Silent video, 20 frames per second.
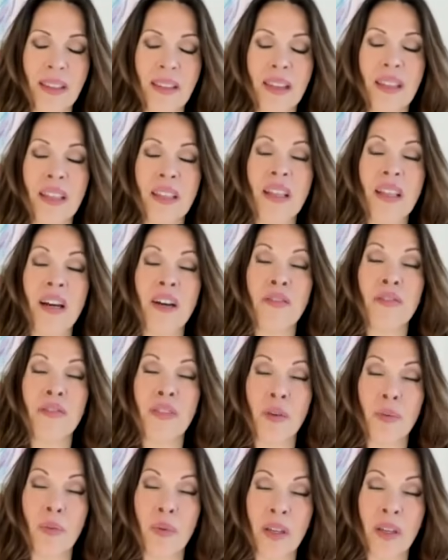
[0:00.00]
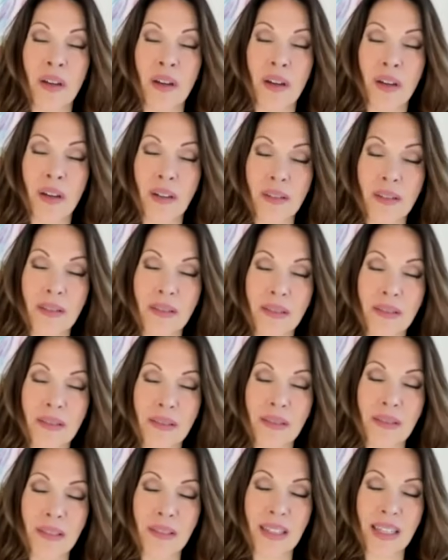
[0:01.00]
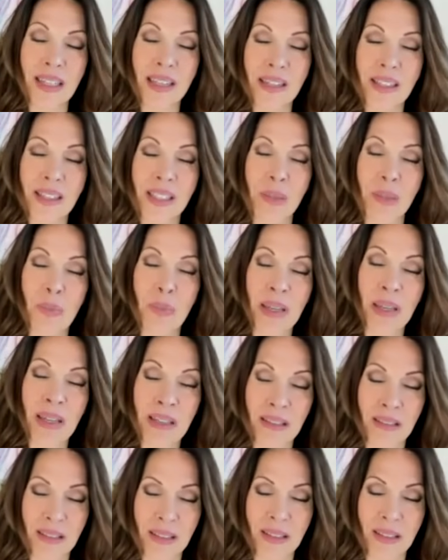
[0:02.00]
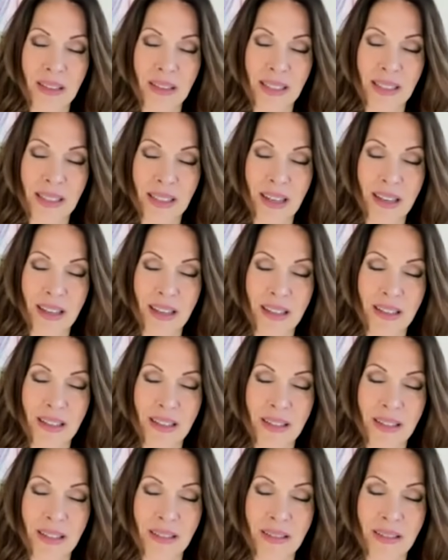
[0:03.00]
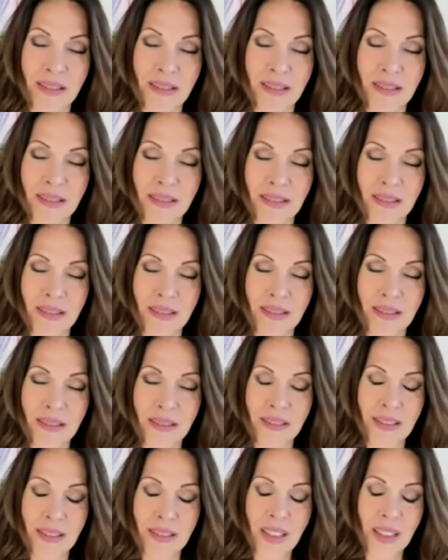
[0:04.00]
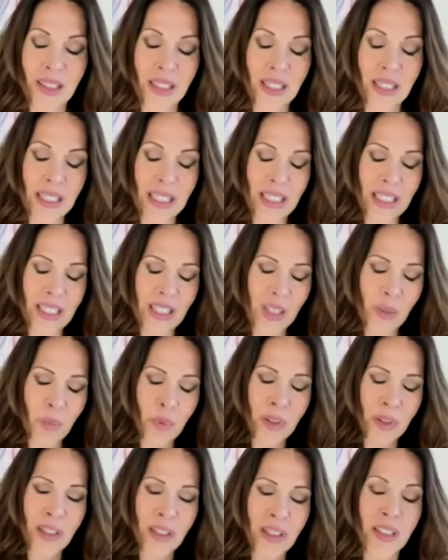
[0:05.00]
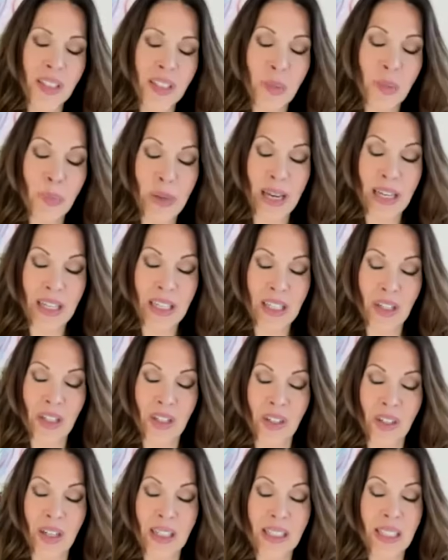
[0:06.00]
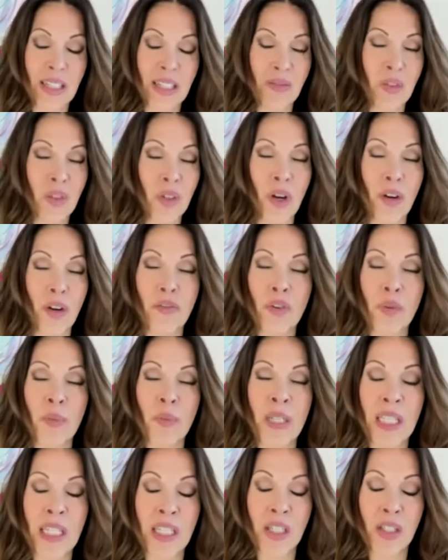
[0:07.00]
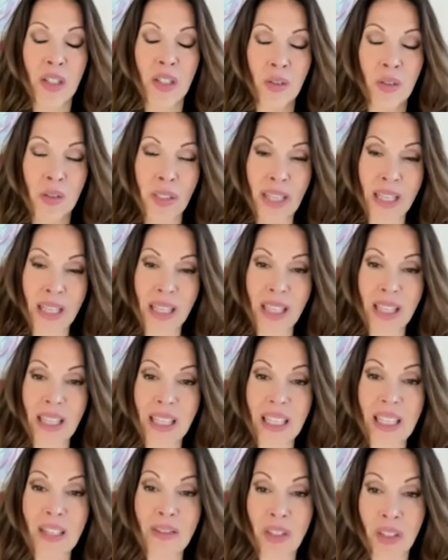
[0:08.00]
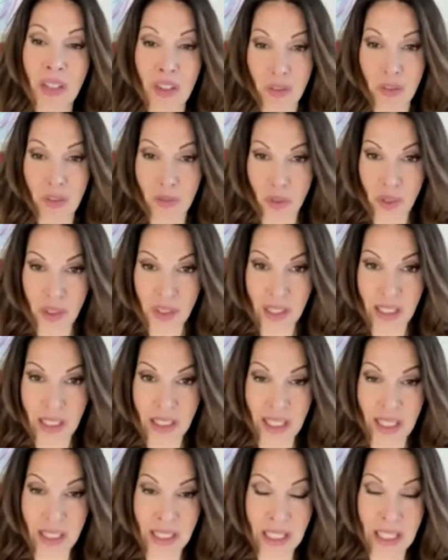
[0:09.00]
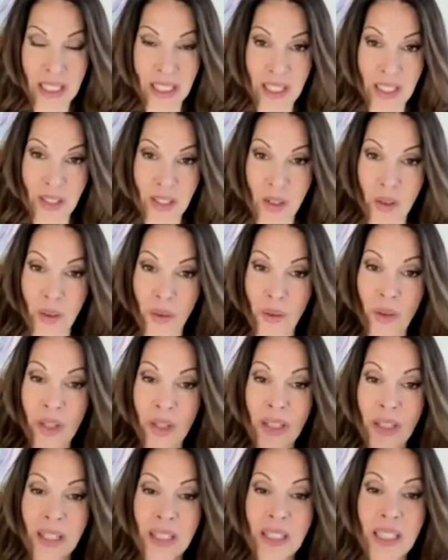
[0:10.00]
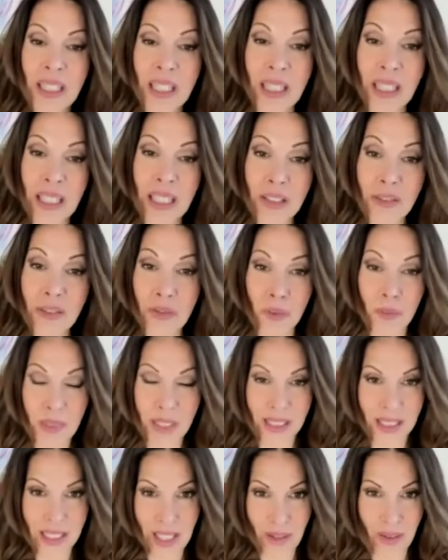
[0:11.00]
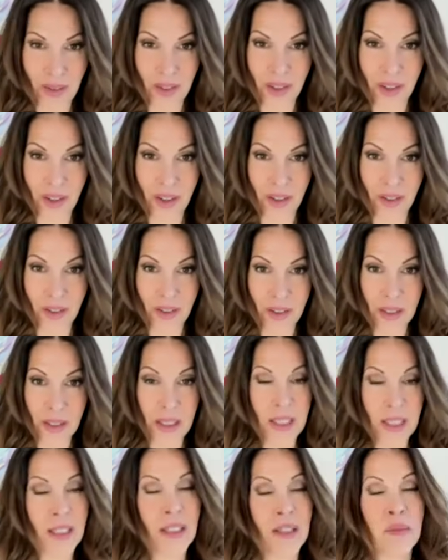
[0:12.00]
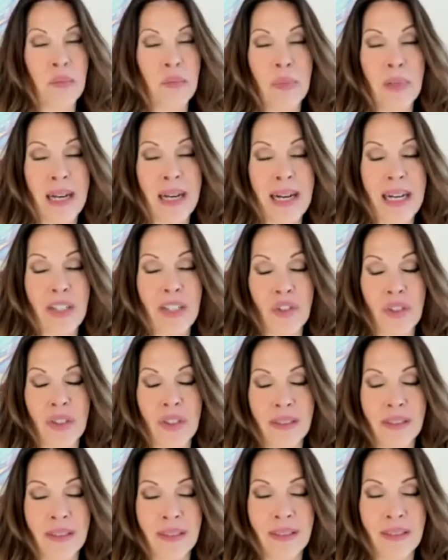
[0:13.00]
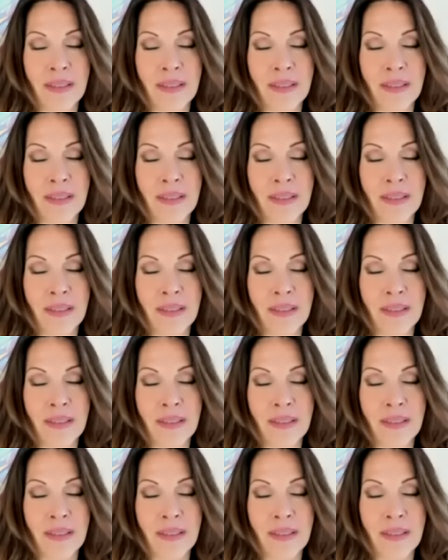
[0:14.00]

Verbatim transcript: the love that we are, expands in this light. It is bringing us back here, as I have taught for many years, leaving the false identity ego to live from the sacred heart in compassion,